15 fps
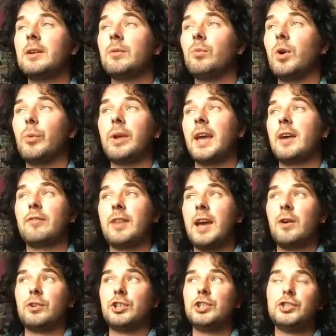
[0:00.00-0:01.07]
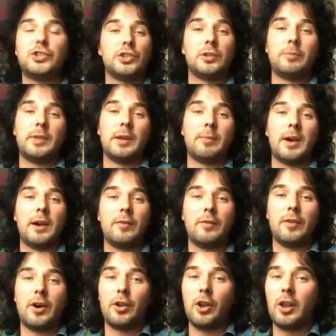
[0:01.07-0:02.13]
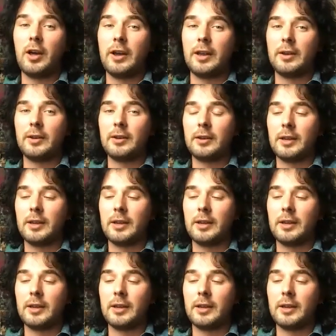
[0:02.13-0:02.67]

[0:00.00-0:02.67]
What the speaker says: what we have now on YouTube, the amount of online